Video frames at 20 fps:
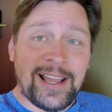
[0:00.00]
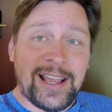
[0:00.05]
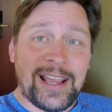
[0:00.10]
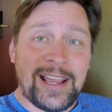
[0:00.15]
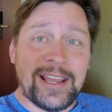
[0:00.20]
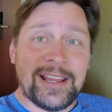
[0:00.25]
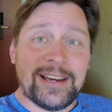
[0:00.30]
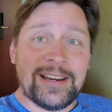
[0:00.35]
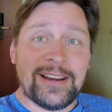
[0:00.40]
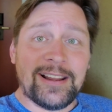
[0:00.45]

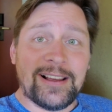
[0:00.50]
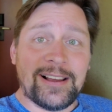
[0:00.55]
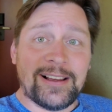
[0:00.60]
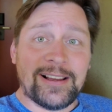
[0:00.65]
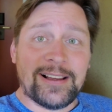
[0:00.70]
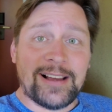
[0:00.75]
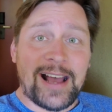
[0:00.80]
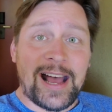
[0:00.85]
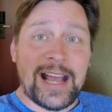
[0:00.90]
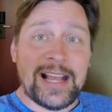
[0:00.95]
and
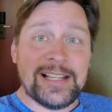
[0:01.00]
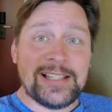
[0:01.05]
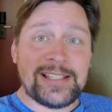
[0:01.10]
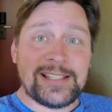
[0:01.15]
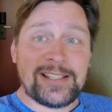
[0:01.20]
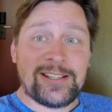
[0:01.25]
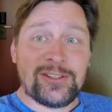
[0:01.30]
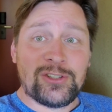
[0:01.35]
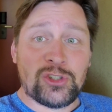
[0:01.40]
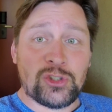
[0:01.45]

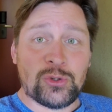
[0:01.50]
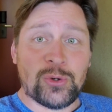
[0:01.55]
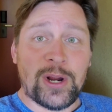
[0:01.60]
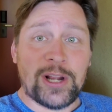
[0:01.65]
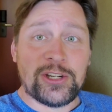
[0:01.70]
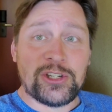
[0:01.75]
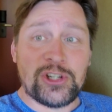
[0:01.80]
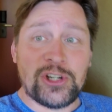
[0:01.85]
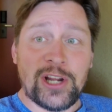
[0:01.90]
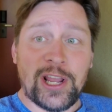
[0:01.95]
ice,
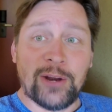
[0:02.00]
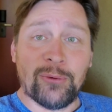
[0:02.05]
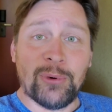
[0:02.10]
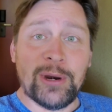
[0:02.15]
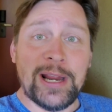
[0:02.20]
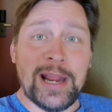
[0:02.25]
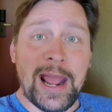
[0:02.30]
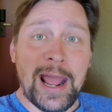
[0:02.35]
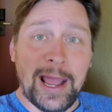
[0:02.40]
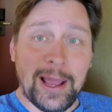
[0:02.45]
stretch, and
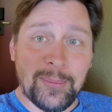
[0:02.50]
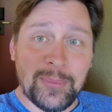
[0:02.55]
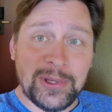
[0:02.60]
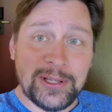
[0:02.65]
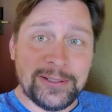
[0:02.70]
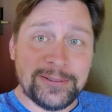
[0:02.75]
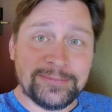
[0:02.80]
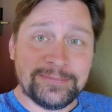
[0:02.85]
rehab.